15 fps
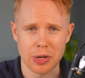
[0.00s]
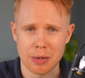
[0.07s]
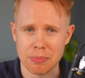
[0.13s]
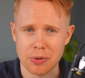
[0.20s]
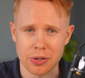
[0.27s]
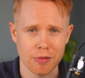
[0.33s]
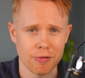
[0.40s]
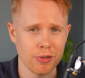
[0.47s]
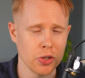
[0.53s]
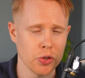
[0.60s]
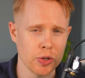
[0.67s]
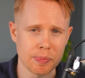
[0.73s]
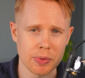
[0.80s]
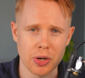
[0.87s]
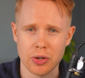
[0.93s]
want to book a
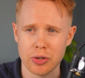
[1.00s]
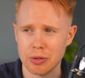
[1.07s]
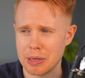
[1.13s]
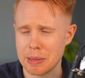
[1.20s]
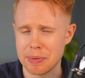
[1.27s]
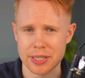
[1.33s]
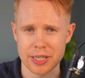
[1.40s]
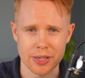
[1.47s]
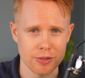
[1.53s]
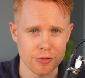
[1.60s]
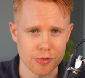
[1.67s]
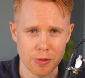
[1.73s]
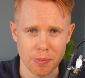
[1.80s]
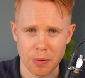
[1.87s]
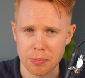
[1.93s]
follow-up call, maybe send
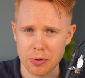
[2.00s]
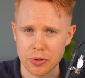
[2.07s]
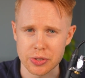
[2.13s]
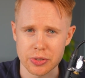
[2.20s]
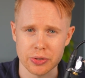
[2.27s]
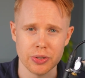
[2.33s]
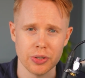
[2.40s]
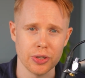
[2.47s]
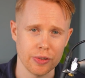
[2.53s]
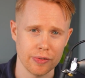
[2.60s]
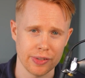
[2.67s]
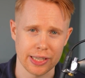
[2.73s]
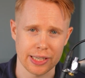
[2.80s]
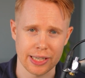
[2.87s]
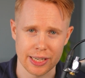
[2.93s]
over a proposal, all of
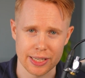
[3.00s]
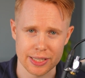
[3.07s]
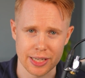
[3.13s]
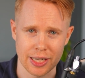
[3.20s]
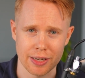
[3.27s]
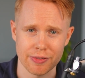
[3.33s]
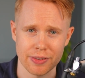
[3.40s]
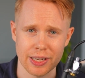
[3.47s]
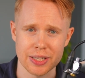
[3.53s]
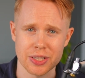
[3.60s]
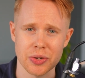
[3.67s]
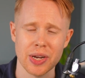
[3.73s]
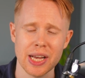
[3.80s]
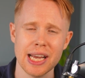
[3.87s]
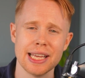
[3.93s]
that kind of stuff. And
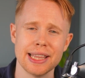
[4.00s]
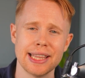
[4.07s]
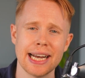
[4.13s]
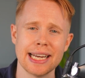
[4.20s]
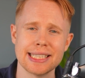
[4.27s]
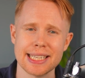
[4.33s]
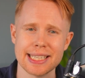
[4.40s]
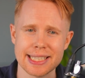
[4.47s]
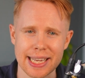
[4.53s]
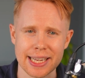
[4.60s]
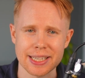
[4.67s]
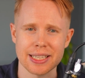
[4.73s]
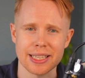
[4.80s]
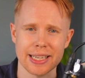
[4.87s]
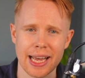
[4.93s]
so that's
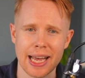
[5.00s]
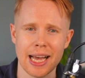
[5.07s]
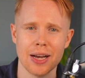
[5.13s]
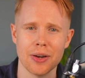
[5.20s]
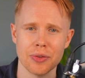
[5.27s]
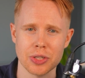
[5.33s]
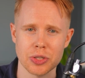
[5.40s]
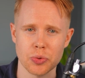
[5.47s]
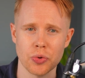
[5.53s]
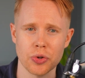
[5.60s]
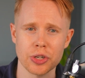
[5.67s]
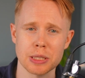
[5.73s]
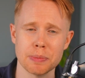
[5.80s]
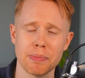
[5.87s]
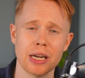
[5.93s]
essentially how this
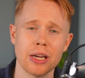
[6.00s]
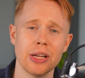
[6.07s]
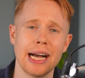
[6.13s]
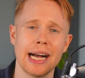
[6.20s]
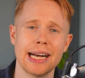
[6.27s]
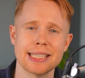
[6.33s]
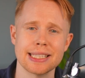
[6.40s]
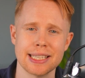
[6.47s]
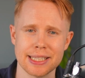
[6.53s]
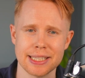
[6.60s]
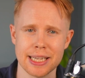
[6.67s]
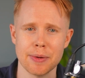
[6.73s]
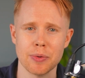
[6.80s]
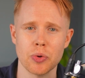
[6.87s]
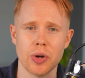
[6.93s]
works. But I'll ask the
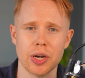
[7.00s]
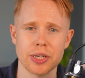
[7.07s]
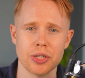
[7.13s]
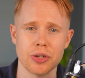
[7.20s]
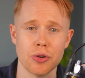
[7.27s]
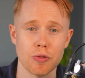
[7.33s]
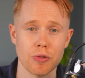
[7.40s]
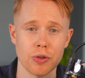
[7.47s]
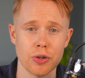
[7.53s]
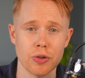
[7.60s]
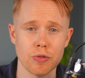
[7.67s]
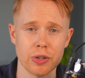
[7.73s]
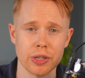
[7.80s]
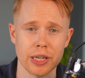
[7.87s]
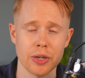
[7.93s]
same question over and
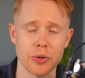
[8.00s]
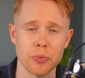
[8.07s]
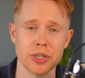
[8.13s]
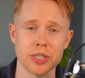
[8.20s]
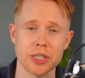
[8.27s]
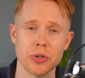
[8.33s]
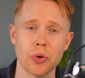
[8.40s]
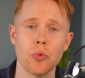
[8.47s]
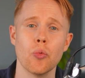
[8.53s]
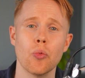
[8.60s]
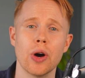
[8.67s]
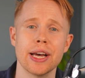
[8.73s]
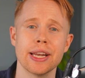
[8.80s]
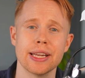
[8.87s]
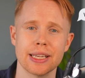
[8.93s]
over again, which is
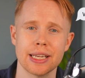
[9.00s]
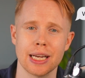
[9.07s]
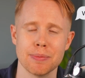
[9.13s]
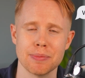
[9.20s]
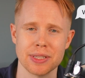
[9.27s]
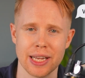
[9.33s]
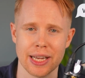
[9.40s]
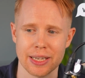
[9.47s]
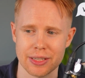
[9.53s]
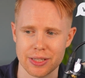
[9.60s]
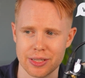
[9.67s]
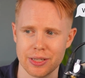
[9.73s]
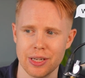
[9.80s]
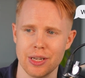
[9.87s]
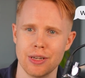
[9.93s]
what comes
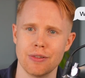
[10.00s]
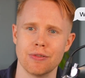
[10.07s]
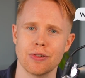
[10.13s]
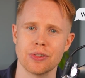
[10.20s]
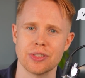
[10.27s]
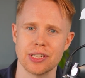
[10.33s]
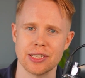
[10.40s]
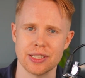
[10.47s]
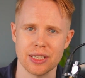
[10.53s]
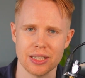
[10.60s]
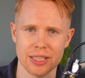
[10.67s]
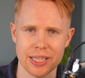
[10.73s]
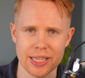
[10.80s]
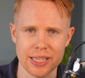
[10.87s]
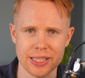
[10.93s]
next? First is the
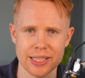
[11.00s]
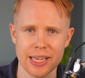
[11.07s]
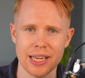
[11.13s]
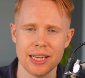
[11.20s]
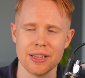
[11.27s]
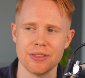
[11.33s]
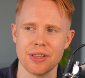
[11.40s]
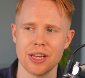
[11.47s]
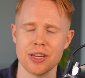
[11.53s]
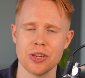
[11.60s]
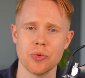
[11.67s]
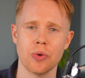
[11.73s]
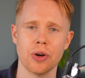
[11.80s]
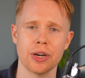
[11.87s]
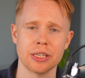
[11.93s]
lead, then
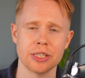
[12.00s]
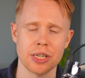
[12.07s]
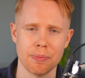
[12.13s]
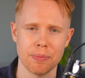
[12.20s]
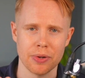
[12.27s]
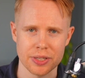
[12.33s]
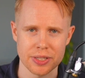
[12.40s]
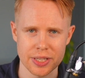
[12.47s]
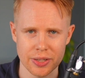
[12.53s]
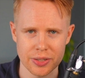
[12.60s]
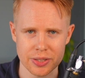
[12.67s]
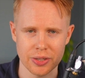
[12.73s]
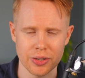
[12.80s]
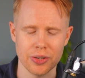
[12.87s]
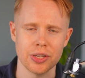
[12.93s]
you want to jump on a
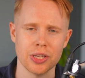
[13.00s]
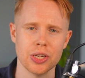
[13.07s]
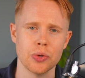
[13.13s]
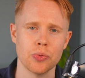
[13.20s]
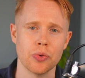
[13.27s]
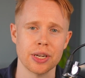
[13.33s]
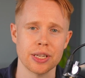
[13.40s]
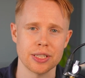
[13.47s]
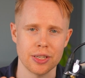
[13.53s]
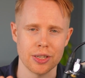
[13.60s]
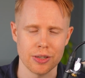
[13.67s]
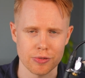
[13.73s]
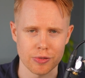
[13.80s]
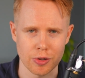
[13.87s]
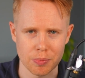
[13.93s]
sales call, then you want to
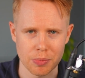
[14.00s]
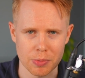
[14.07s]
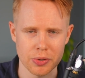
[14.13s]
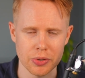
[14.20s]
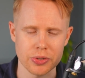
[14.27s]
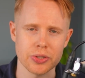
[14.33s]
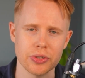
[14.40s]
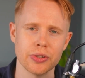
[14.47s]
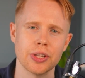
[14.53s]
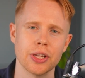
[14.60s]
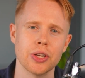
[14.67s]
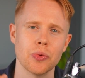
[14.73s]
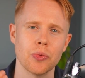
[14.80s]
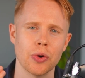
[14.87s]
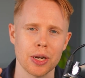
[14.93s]
send over a proposal,
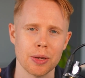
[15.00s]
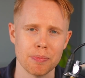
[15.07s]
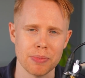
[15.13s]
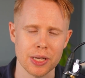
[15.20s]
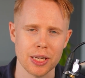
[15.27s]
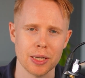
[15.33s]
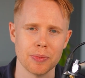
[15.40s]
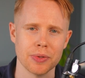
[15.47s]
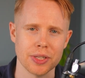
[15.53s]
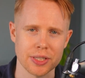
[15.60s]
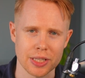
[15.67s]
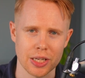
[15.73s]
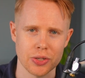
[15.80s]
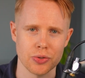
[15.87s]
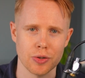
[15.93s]
then you want to be able to
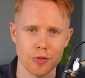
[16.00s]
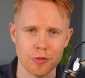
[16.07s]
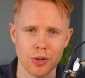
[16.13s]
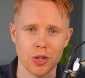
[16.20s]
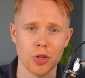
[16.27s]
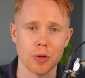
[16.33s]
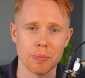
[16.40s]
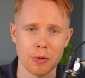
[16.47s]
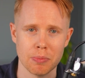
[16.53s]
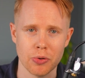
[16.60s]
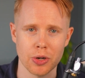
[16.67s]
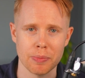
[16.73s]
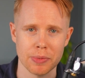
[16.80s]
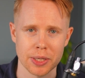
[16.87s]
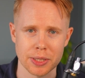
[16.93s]
schedule a follow-up
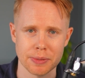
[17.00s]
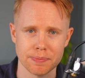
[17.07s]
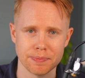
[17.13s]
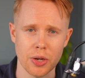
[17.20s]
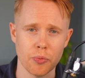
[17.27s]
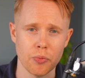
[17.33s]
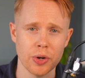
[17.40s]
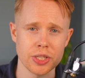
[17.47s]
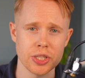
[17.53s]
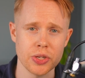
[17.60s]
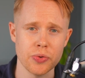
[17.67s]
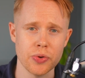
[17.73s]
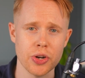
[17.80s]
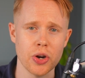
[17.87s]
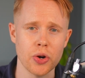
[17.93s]
appointment. And once
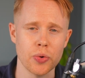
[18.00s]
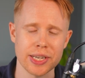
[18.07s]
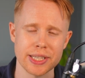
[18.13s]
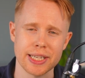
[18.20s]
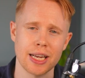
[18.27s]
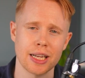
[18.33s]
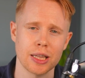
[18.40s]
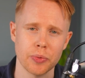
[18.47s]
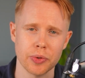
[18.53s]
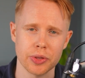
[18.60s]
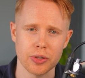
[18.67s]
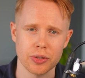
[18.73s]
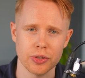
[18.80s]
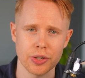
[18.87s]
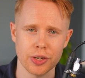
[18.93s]
you know exactly
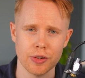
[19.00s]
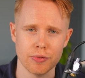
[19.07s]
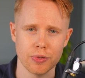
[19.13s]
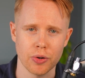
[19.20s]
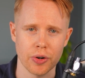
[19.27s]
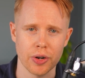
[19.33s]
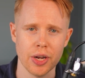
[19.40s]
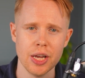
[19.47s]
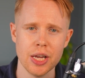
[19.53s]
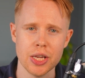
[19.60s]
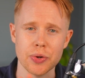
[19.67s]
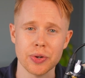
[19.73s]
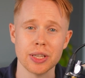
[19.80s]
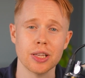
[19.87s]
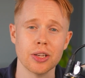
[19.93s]
what they're looking for,
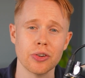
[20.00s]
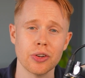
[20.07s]
you can